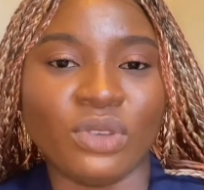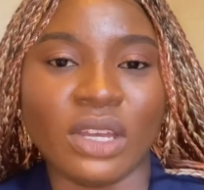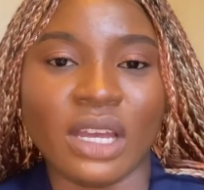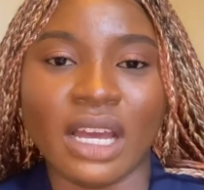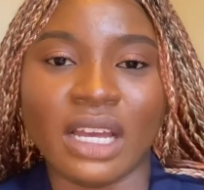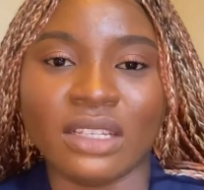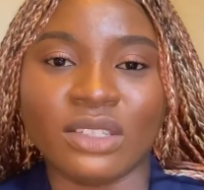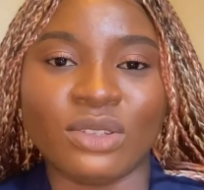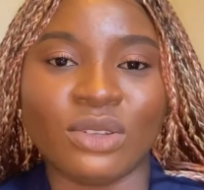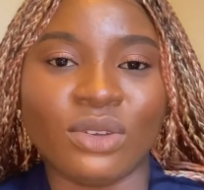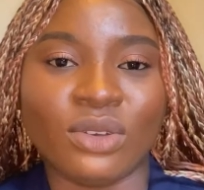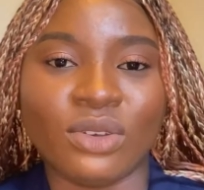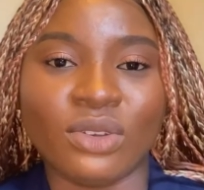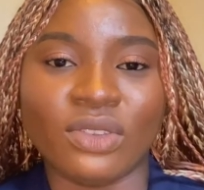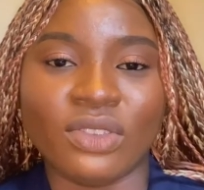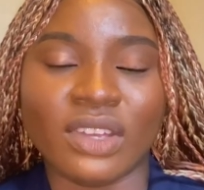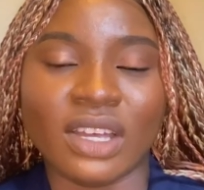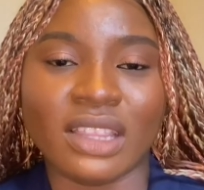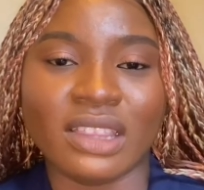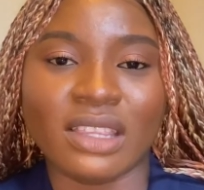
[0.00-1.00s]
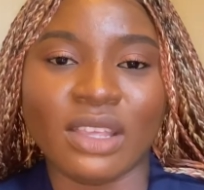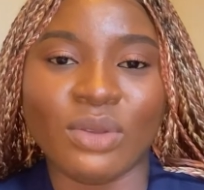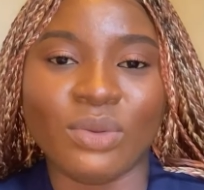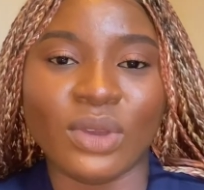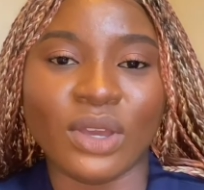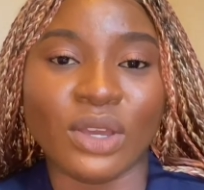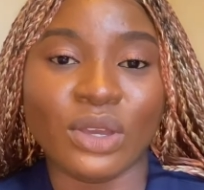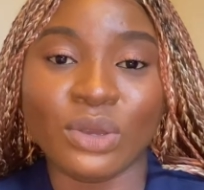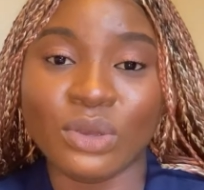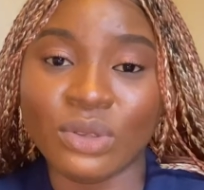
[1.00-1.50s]
I saw that they
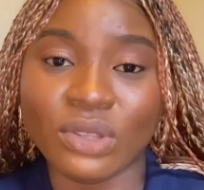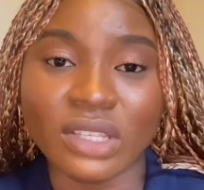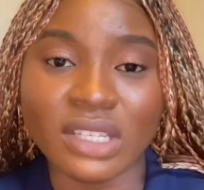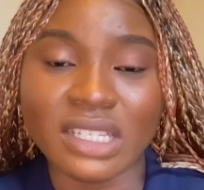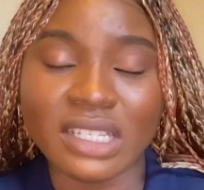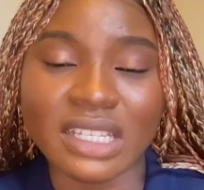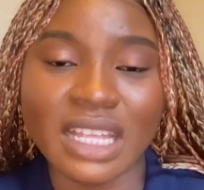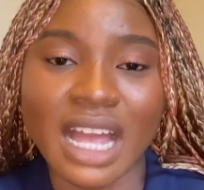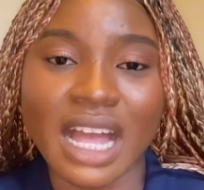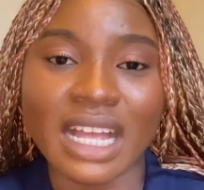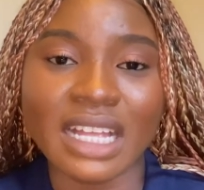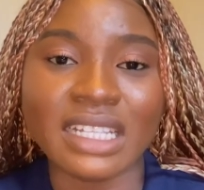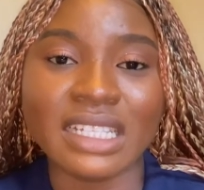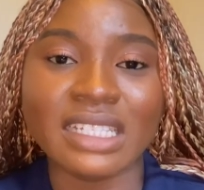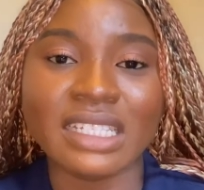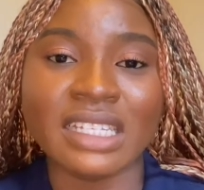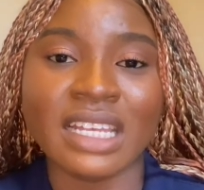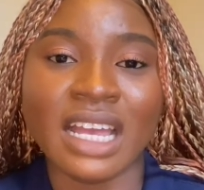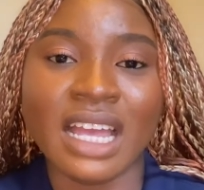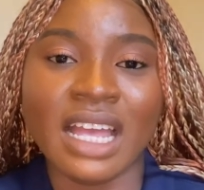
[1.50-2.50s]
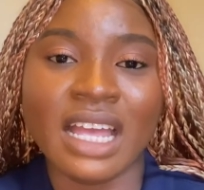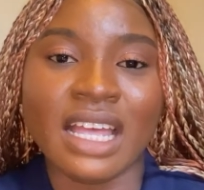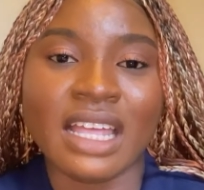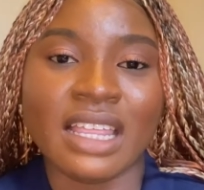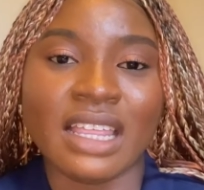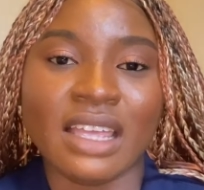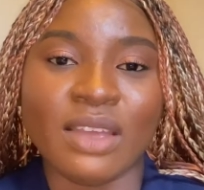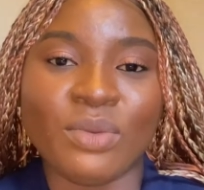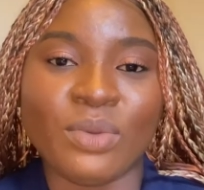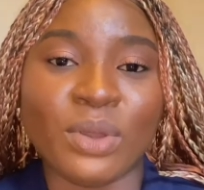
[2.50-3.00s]
were Kurdistans,
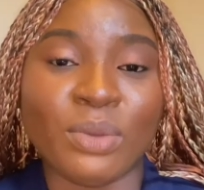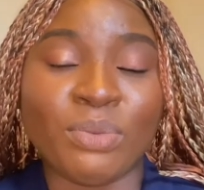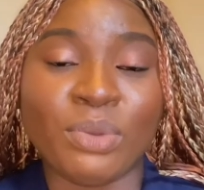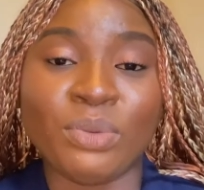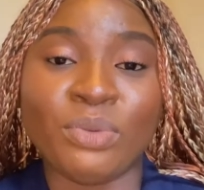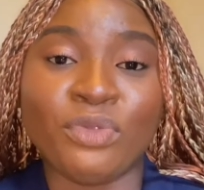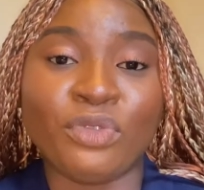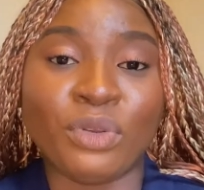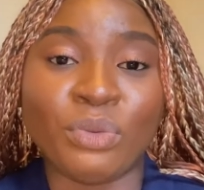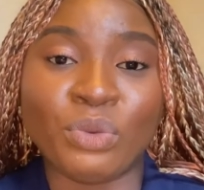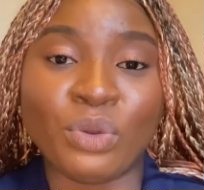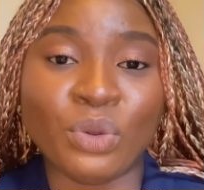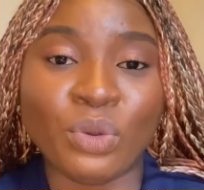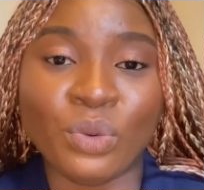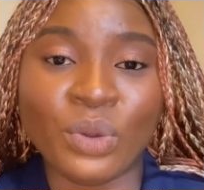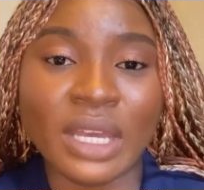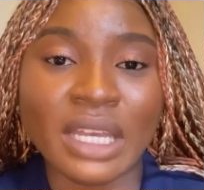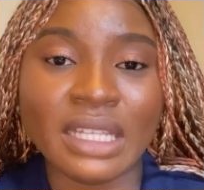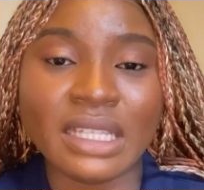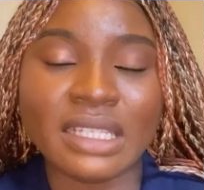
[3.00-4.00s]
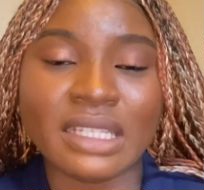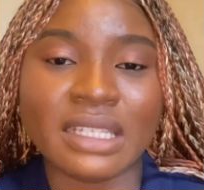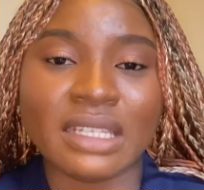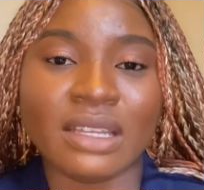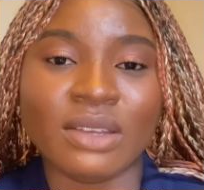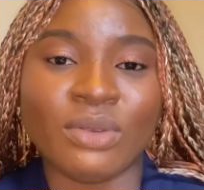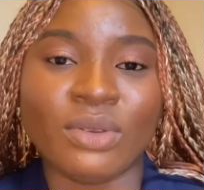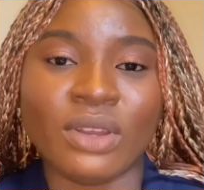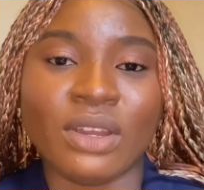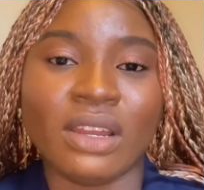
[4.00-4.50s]
there were people from Kuwait,
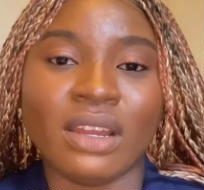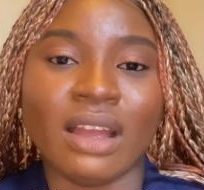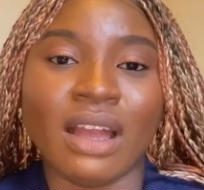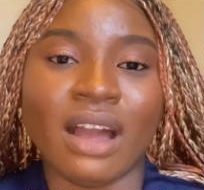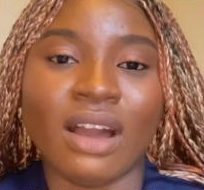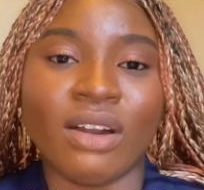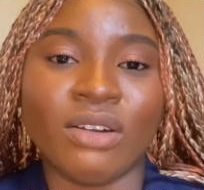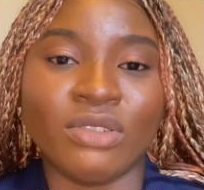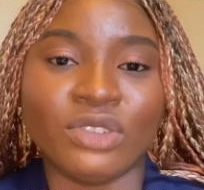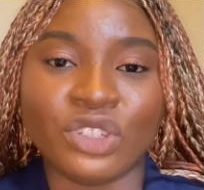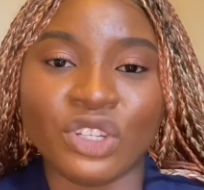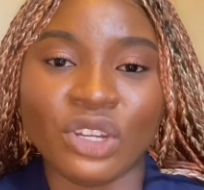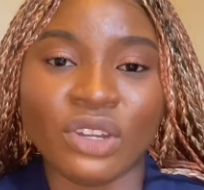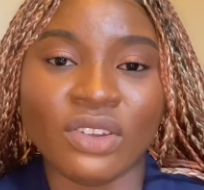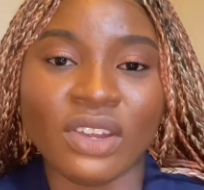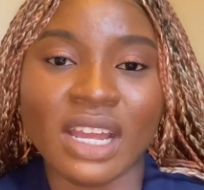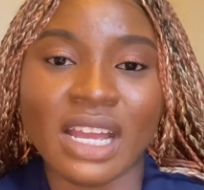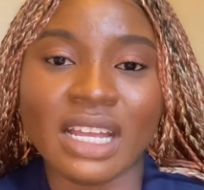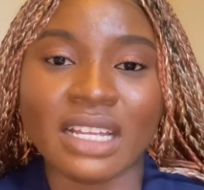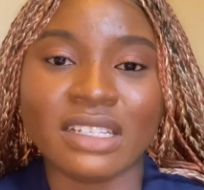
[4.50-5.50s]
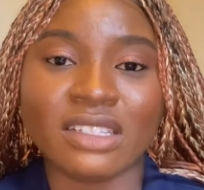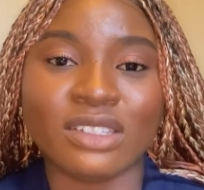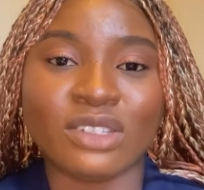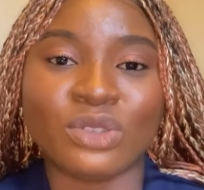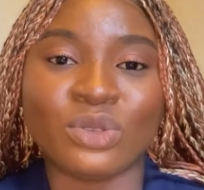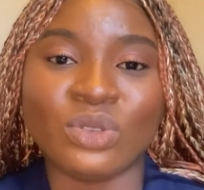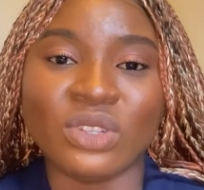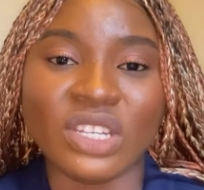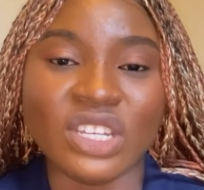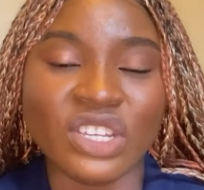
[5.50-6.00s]
there were Algerians,
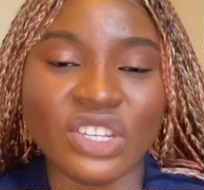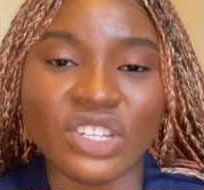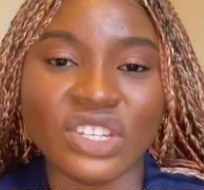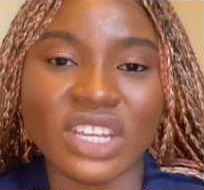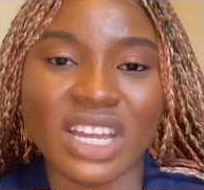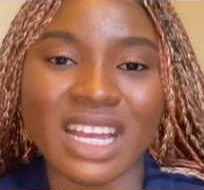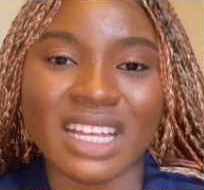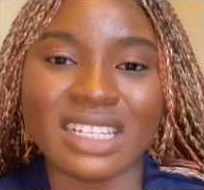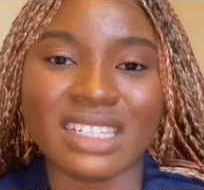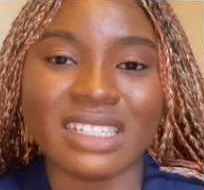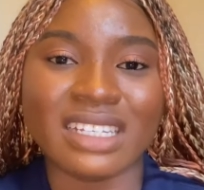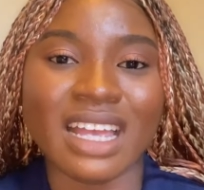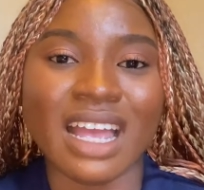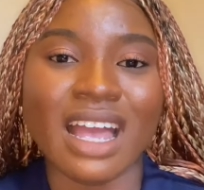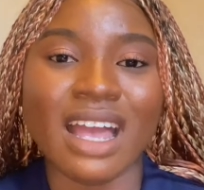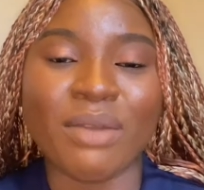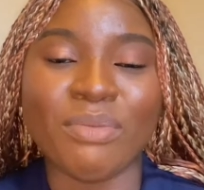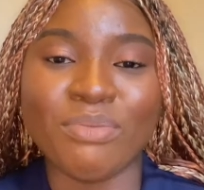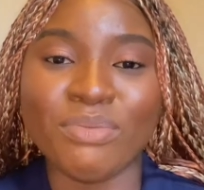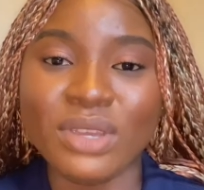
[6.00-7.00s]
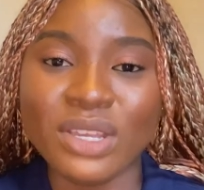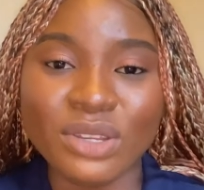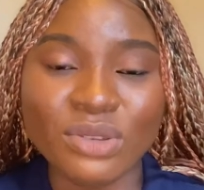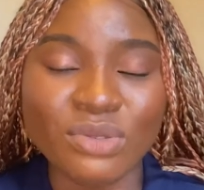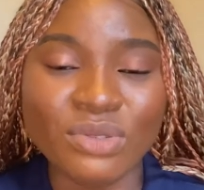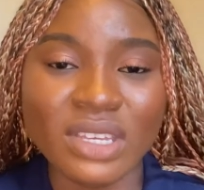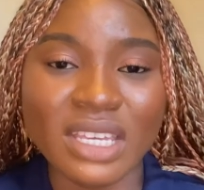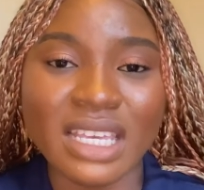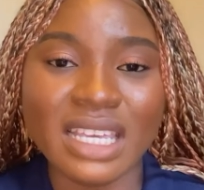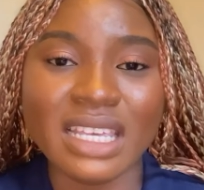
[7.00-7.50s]
Tunisians,
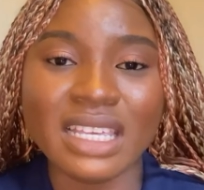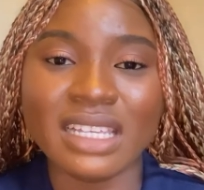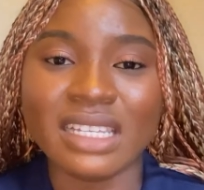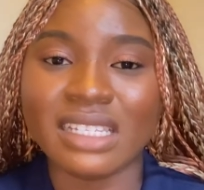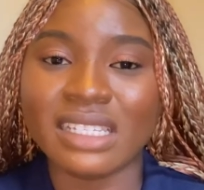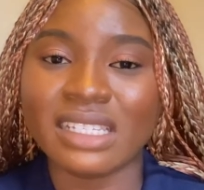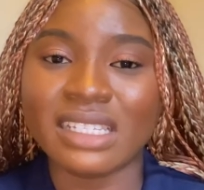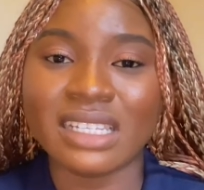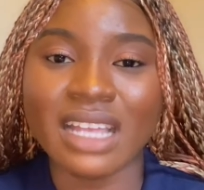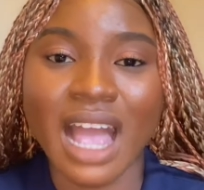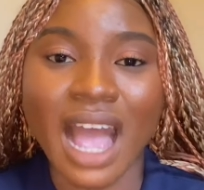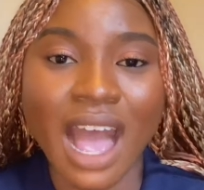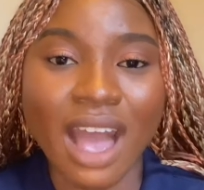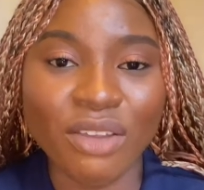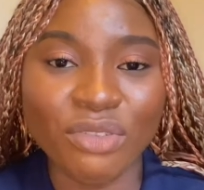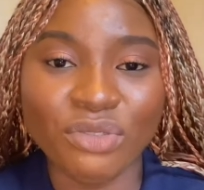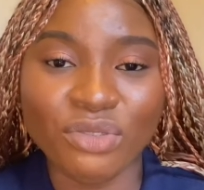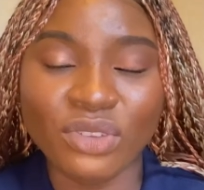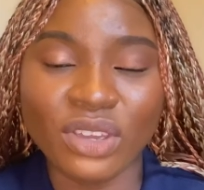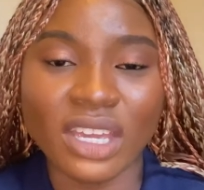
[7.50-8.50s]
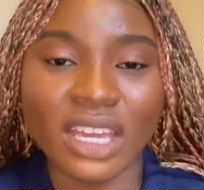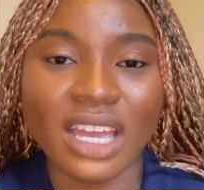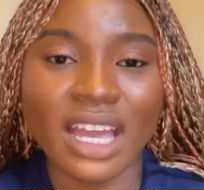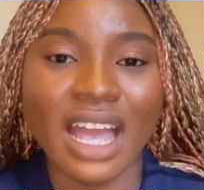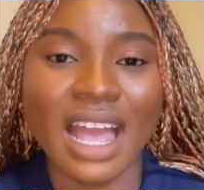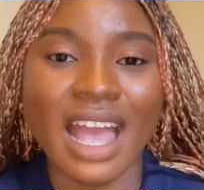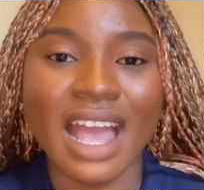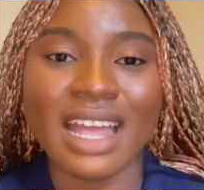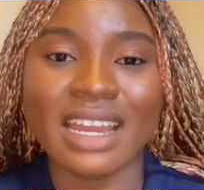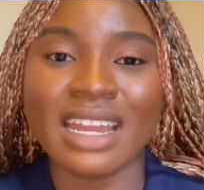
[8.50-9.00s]
Middle East,
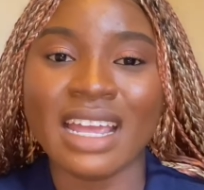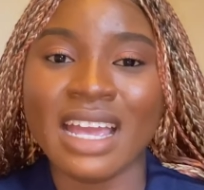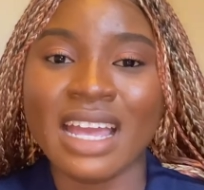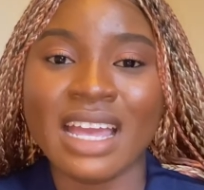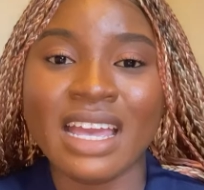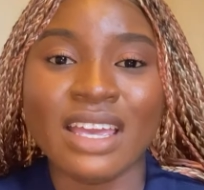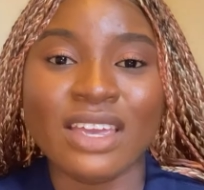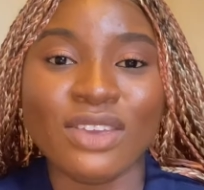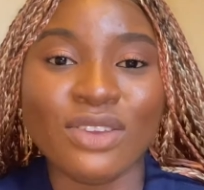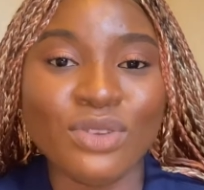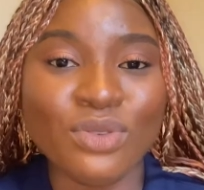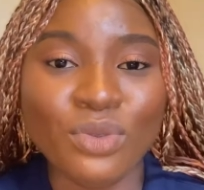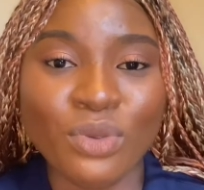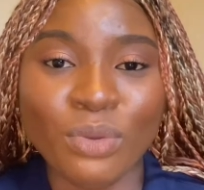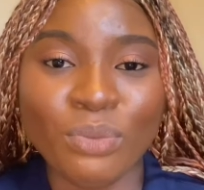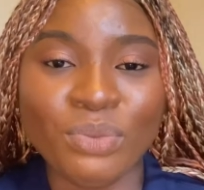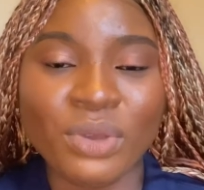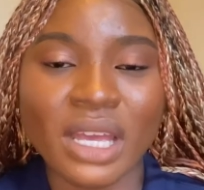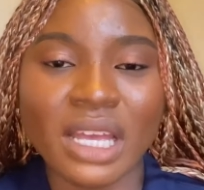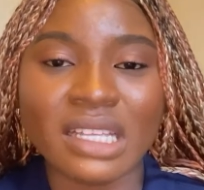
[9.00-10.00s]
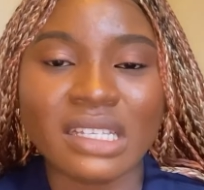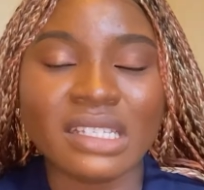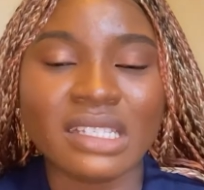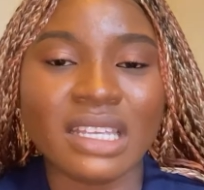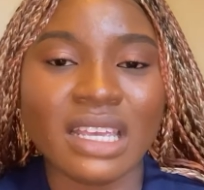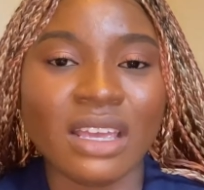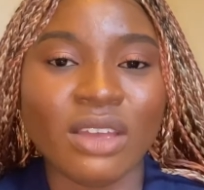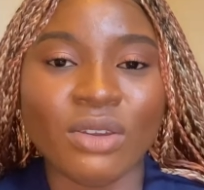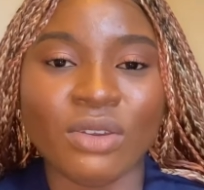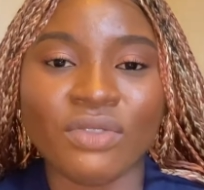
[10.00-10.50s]
African, Europeans.
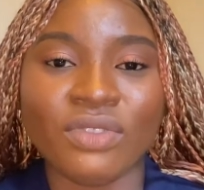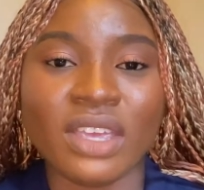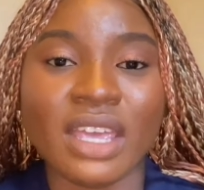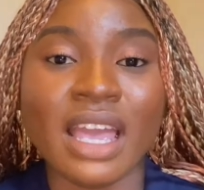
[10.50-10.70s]
Think of it,